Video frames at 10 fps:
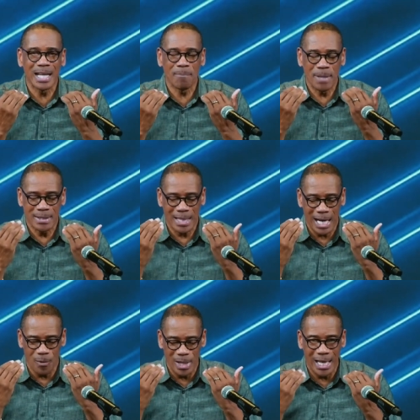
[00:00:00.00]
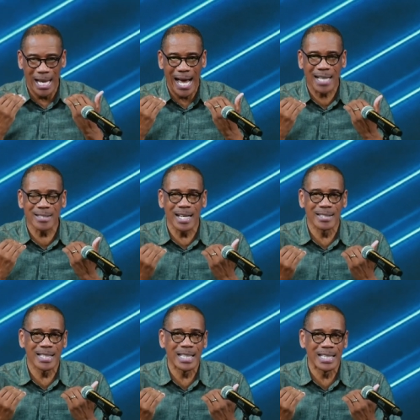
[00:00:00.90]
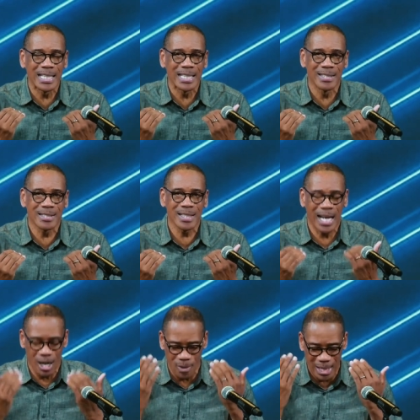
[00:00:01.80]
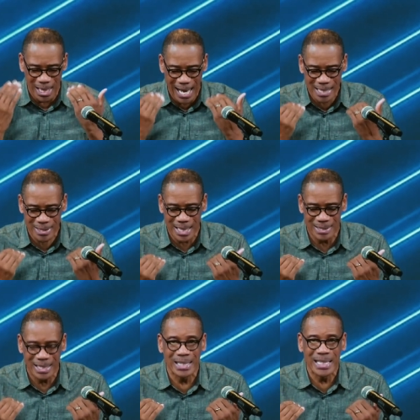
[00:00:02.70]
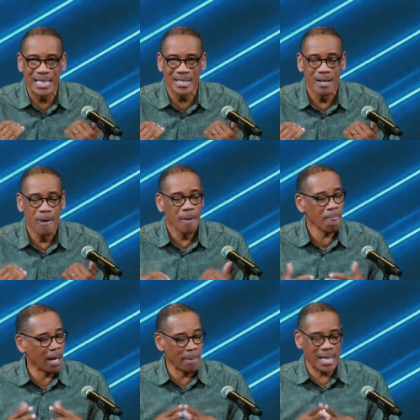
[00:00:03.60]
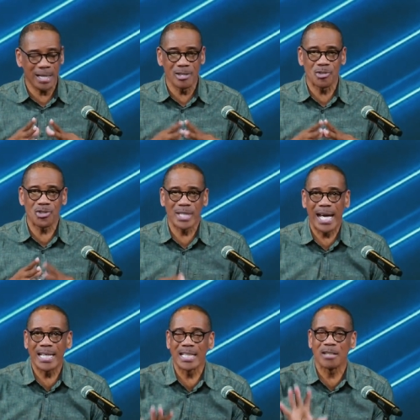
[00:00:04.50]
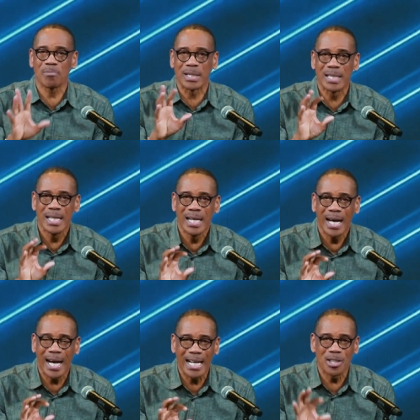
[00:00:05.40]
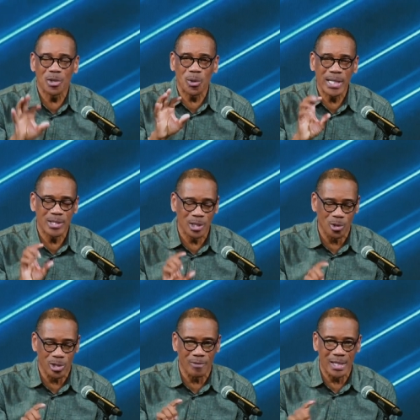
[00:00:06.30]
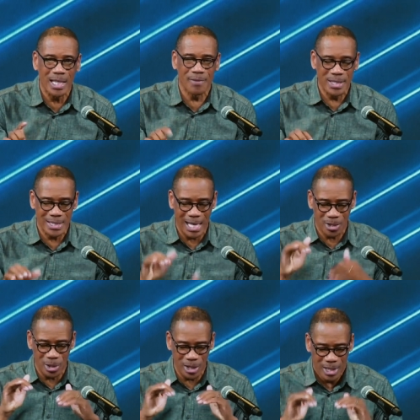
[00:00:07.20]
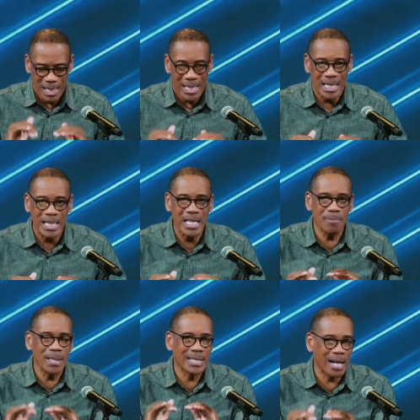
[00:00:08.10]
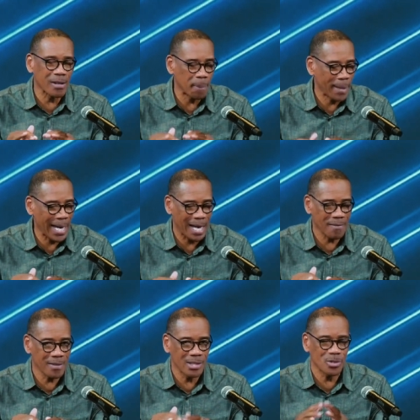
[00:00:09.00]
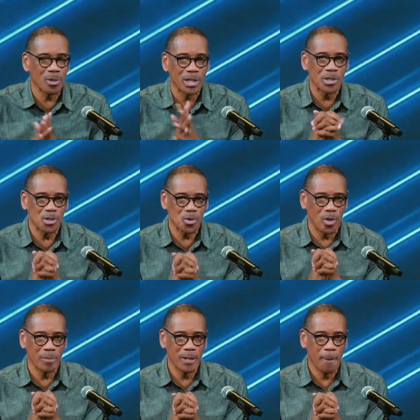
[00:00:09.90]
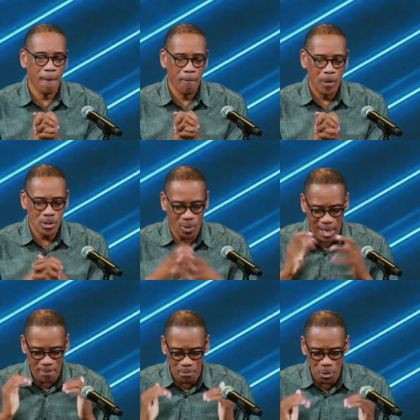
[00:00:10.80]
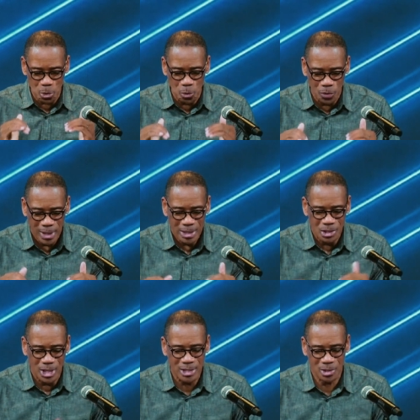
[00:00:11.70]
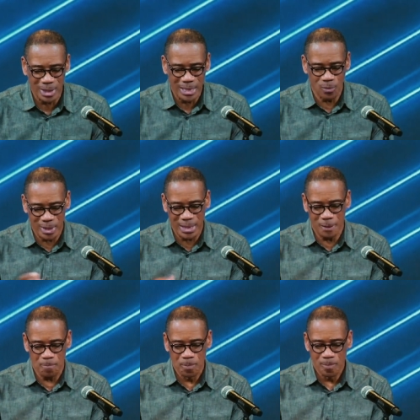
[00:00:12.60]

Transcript: That means that I relax as he leads. I relax as he leads. I may not understand it, but I know he's the Lord of love. He's not going to lead me down a path that's going to destroy me. So I move gently with him.